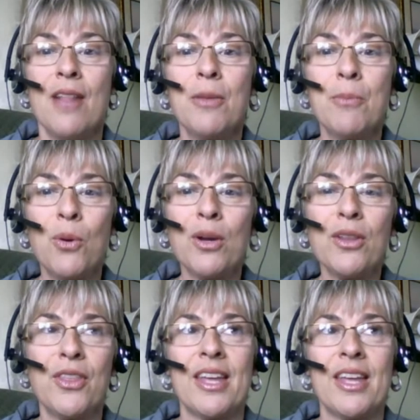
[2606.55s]
The
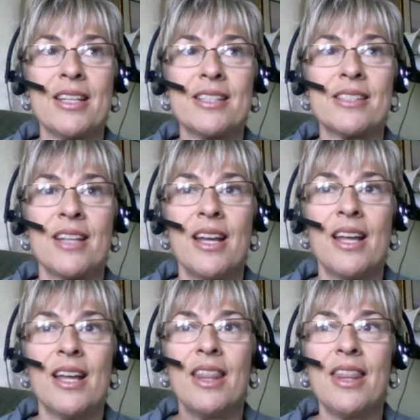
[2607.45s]
important thing is
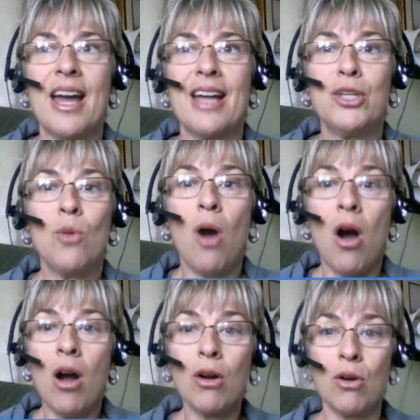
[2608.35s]
that you
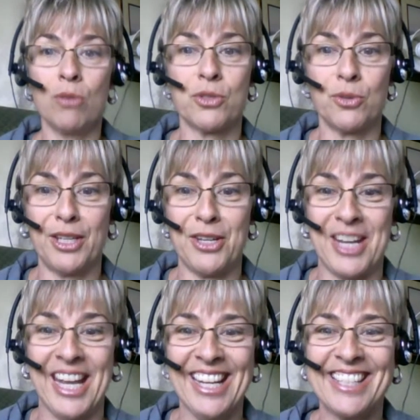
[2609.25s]
are homeschooling your
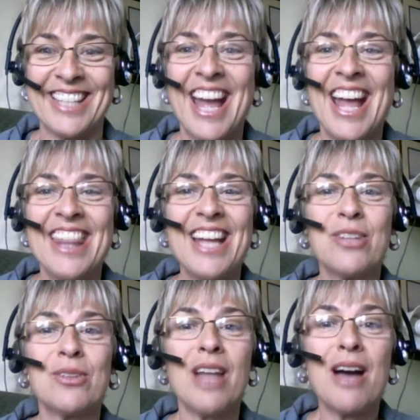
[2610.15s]
kids,
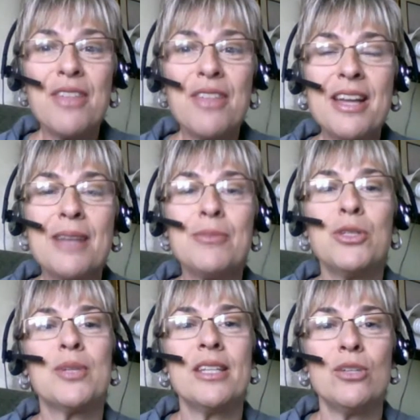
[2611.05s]
that you love them,
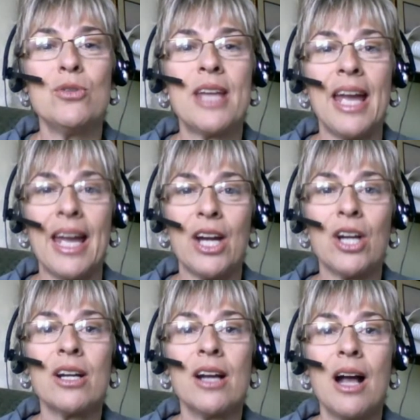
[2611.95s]
you
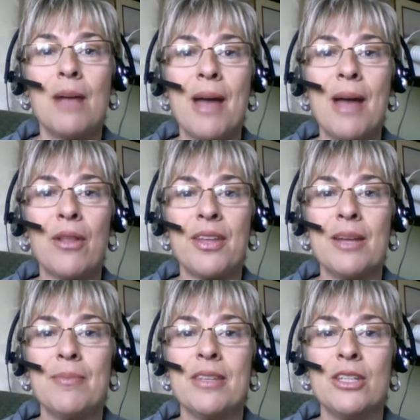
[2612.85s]
care about
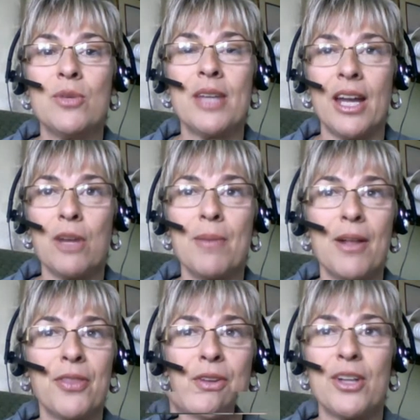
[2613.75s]
them, you care
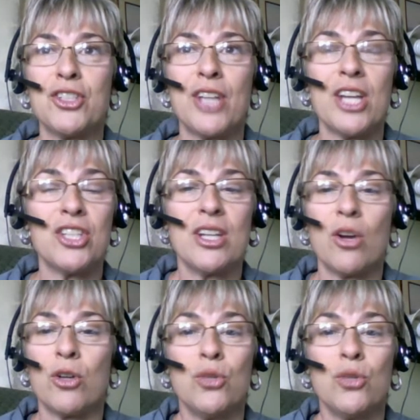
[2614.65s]
about their education,
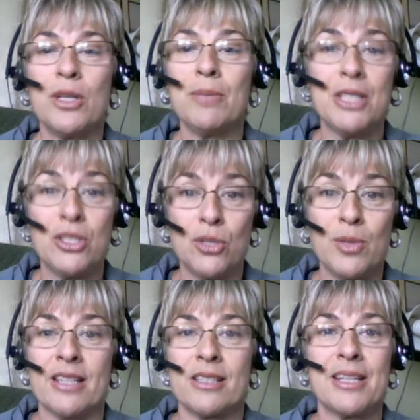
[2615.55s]
or you wouldn't be
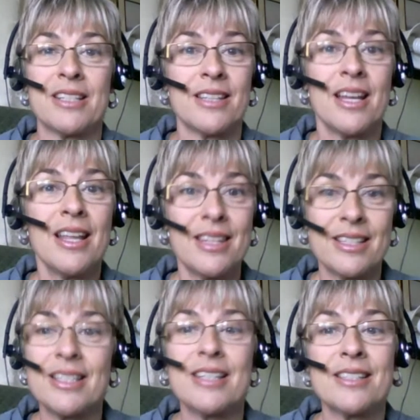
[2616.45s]
doing this, because
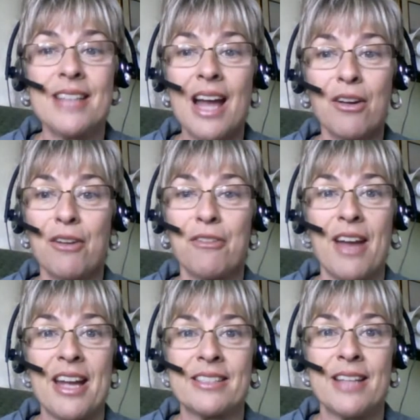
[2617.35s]
this is a
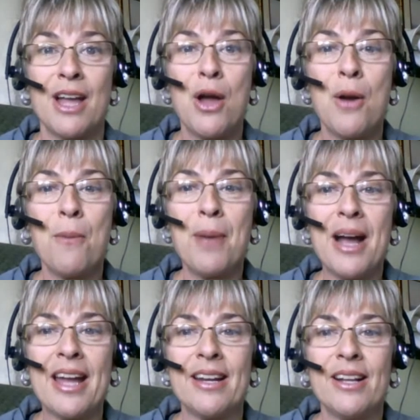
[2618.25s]
sacrifice.
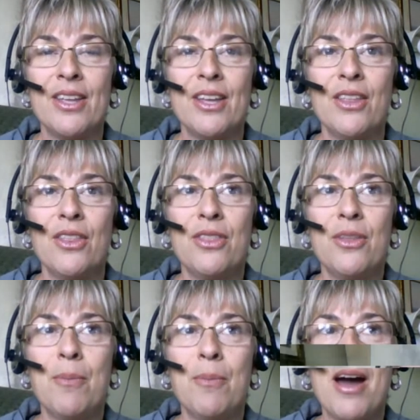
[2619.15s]
But
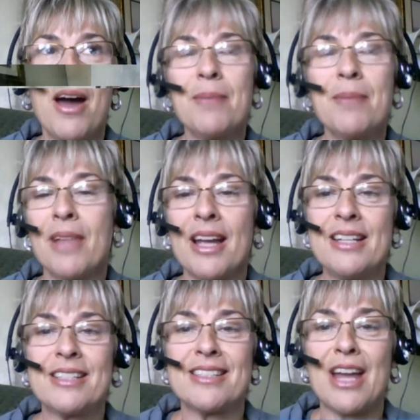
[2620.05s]
the bottom line
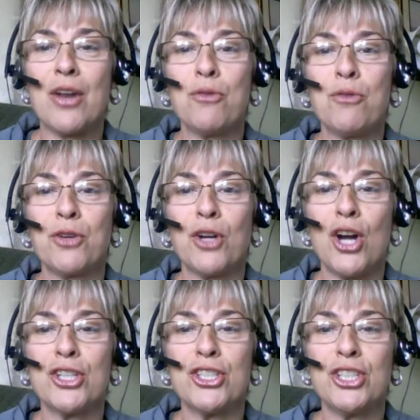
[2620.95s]
is that
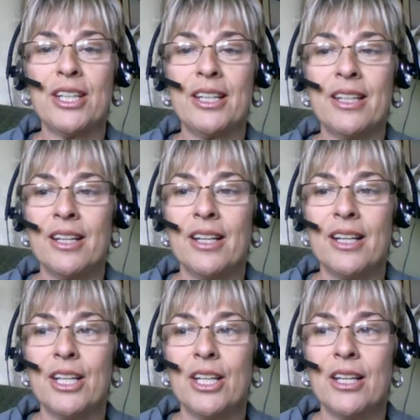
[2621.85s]
overarching
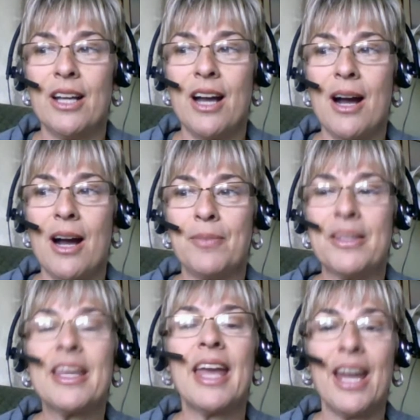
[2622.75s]

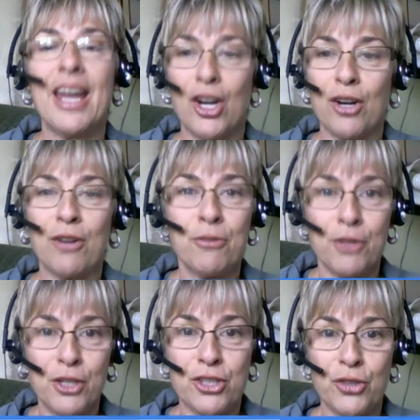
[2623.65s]
care for
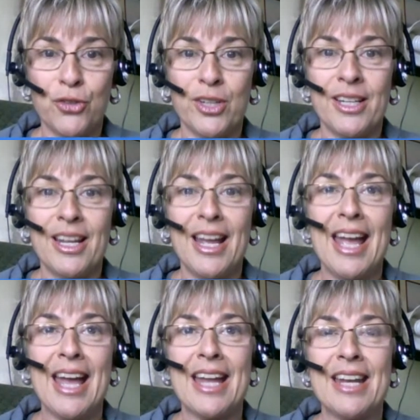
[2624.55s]
your children
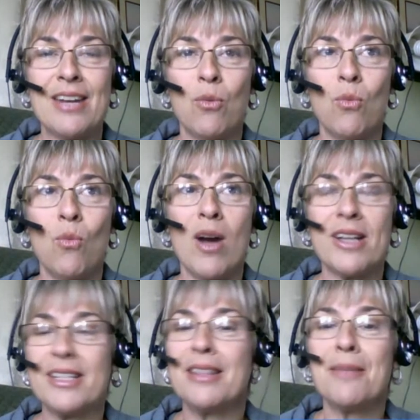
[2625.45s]
and
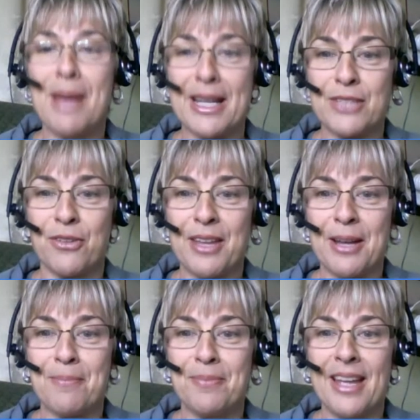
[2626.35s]
wanting the best for
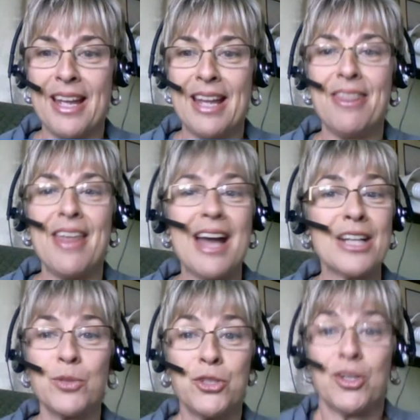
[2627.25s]
them, and
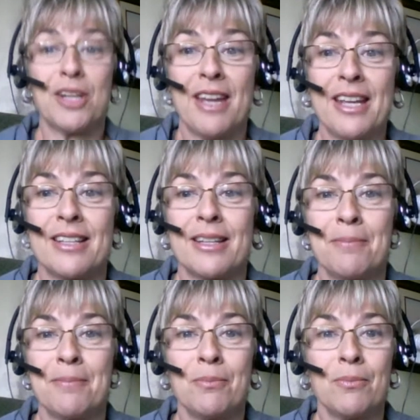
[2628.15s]
that's what you're conveying to
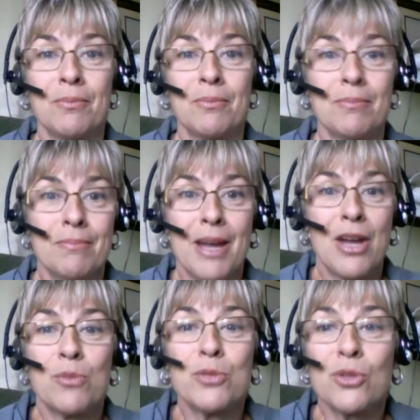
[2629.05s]
them by
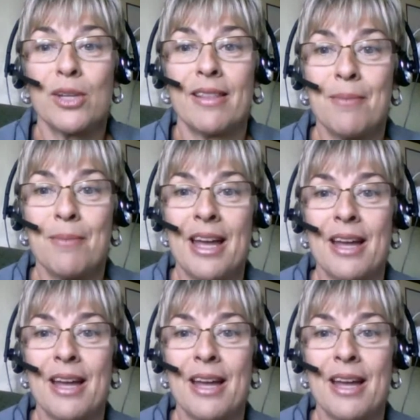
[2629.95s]
homeschooling them.